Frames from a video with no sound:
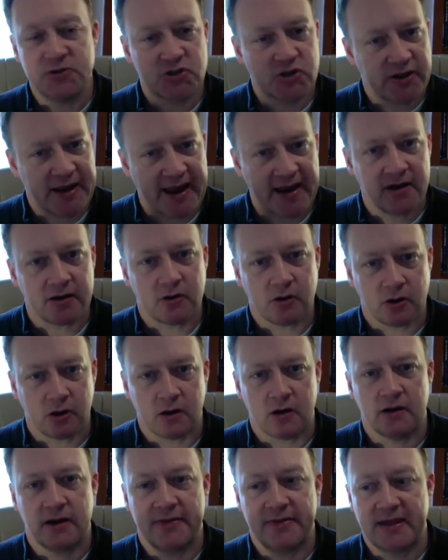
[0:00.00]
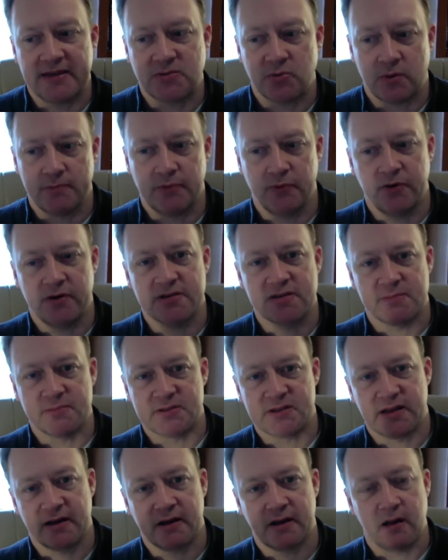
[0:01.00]
can occur, and that's where Buddhism
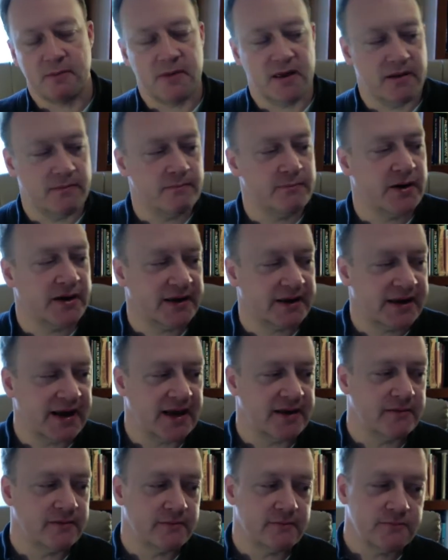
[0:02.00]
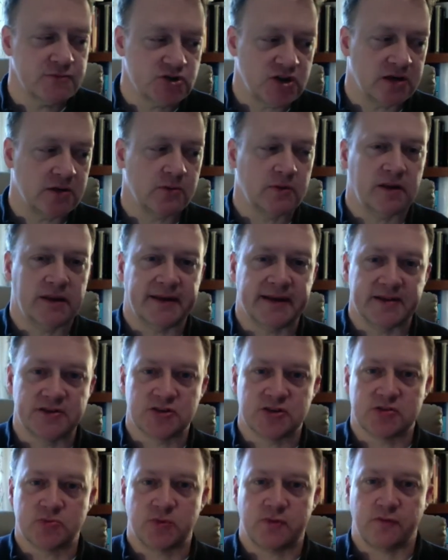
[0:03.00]
is going to come in. But again, generally, it's
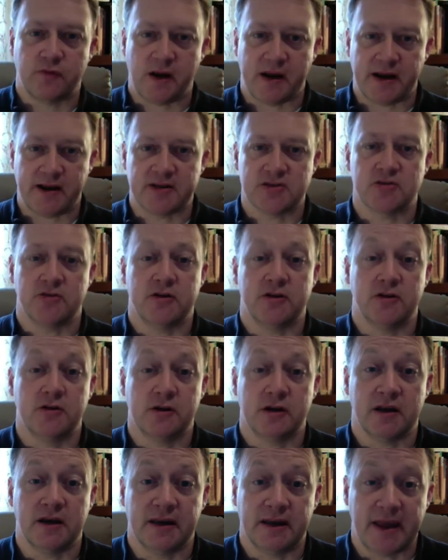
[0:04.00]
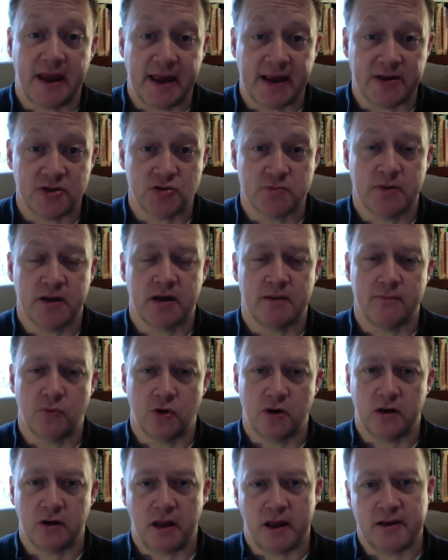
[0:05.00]
just refraining so that you can engage and become more
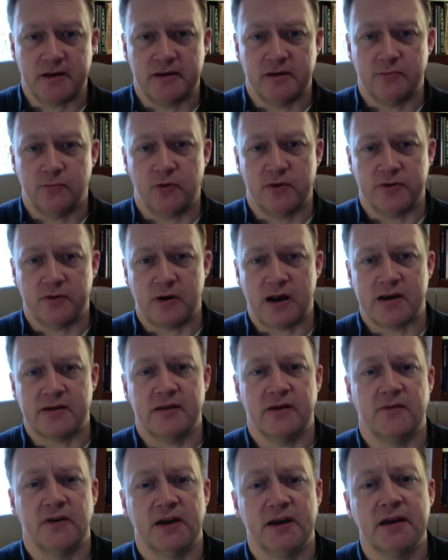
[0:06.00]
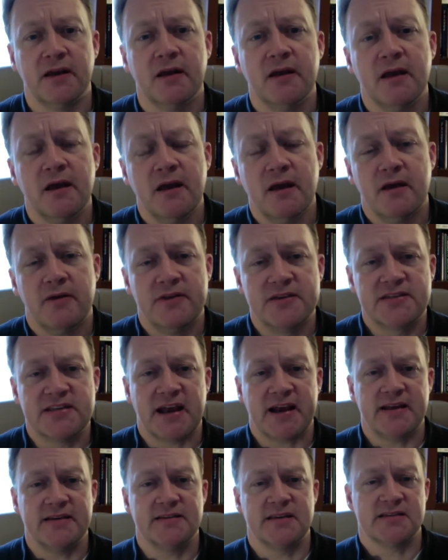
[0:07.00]
enlightened with your activity. The
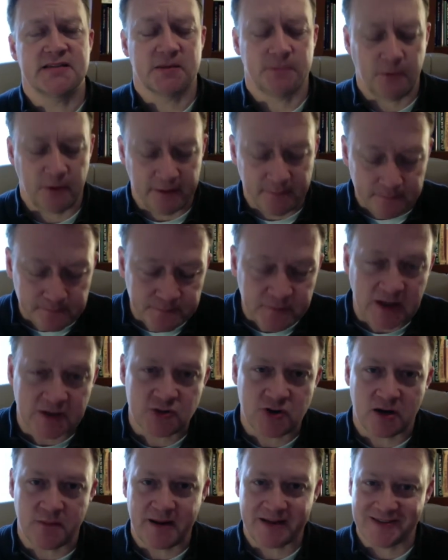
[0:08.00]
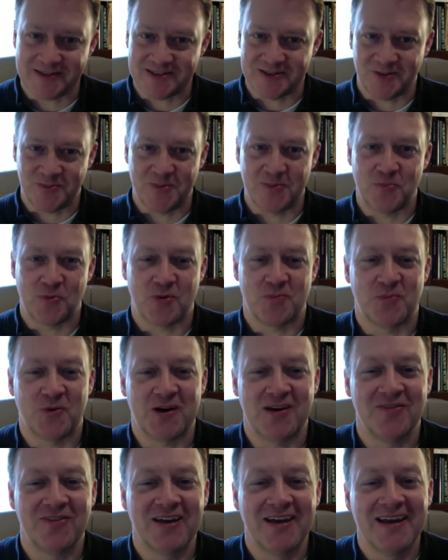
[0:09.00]
second discipline, I'll try to make this a little bit more
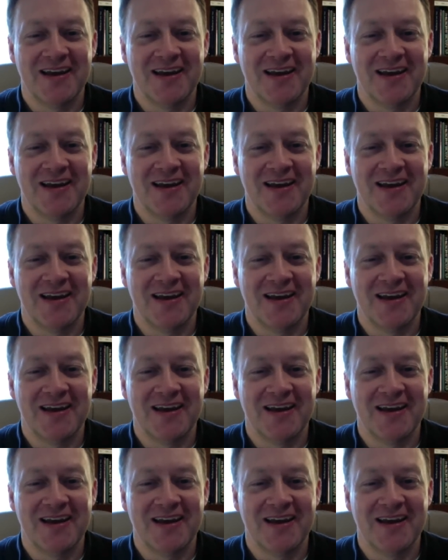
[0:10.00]
brief,